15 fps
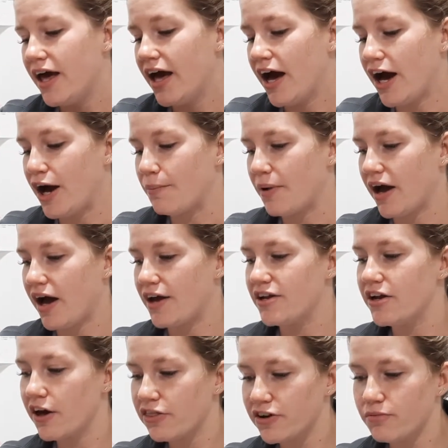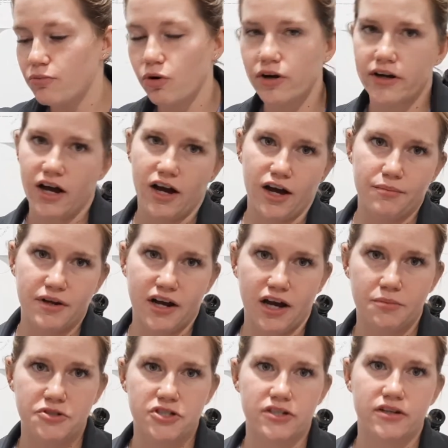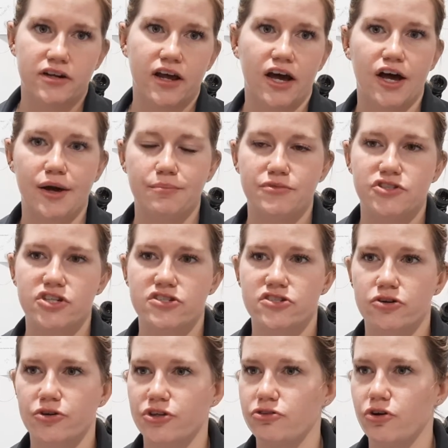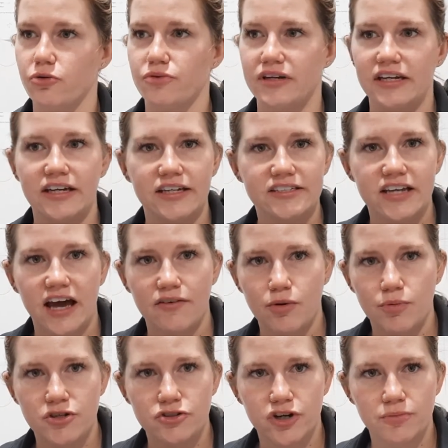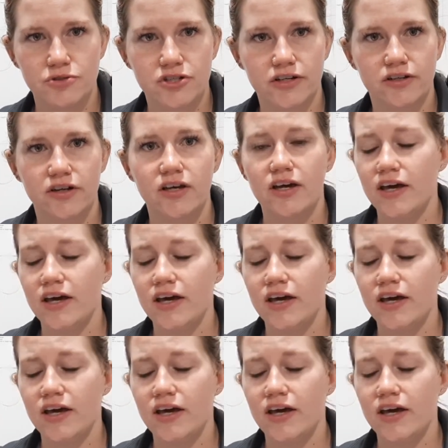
Another more common option, just so you don't need to have a prescription,